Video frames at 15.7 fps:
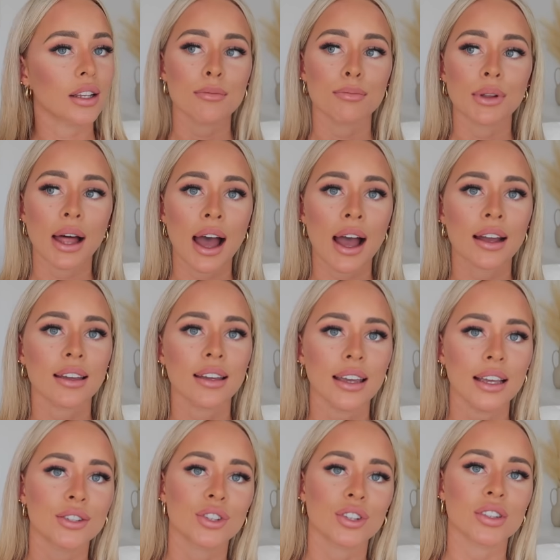the black
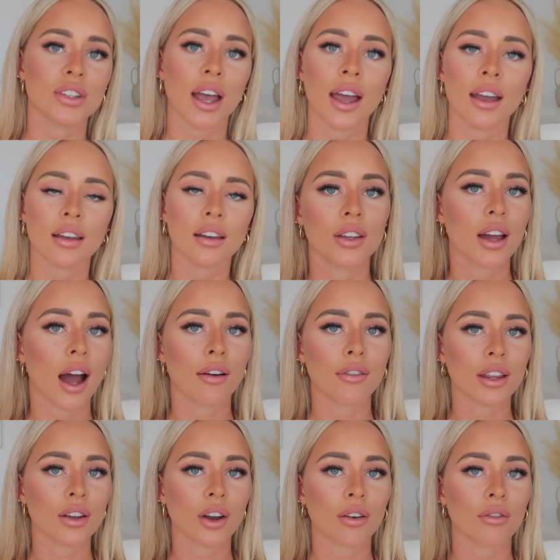is just like you can't really go